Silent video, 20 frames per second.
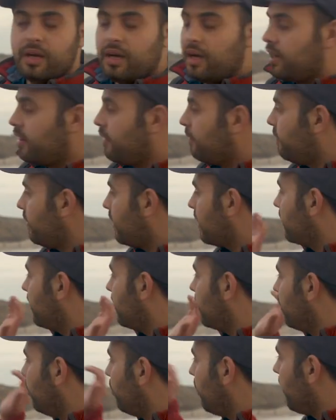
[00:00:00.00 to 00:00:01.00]
And the fact
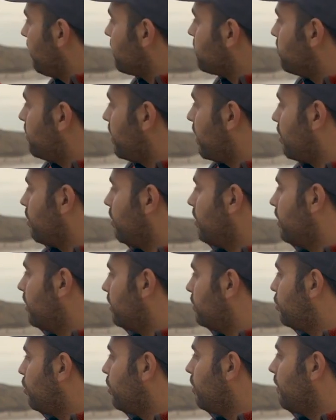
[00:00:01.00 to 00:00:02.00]
that the waves break on the
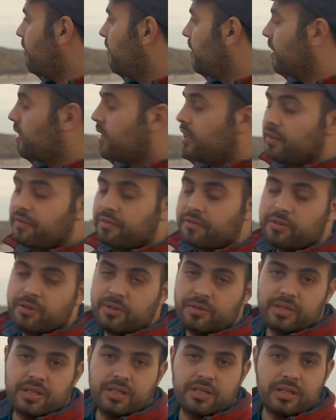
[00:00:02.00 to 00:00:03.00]
toe of the cliff
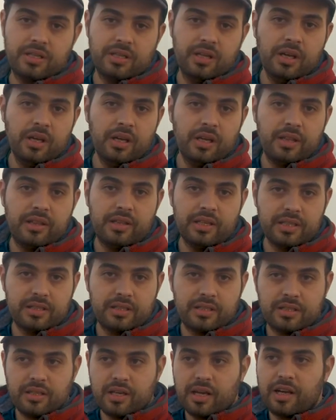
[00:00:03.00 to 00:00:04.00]
causes
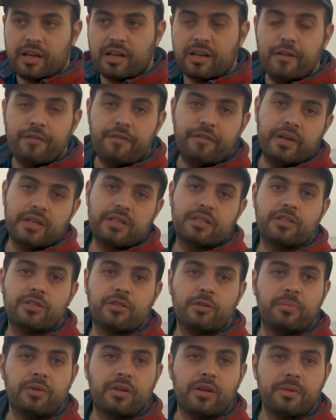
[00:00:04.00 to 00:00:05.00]
these cliff faces
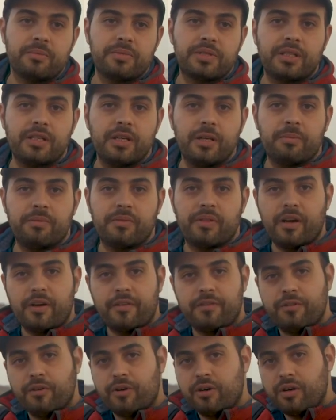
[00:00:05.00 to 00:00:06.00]
to become steep,
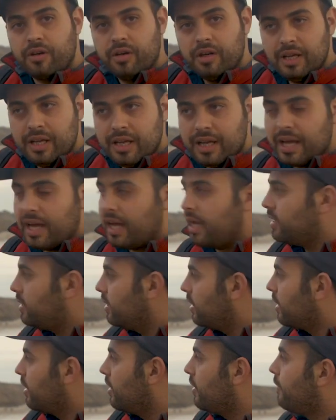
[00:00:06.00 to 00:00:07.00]
therefore
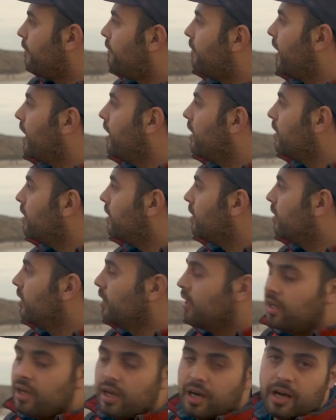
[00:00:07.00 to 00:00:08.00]
aiding in the failure
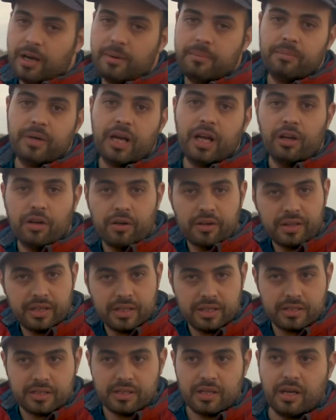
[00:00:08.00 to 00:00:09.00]
along
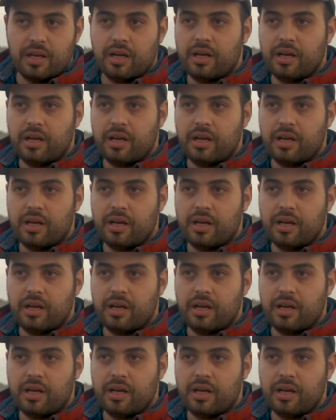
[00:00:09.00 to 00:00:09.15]
these